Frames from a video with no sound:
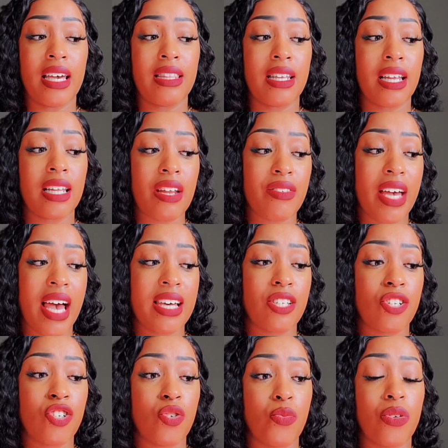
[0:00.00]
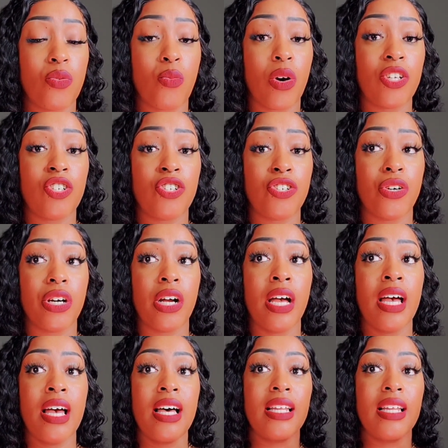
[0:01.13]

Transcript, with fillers: and then a lot of it has to do with what you're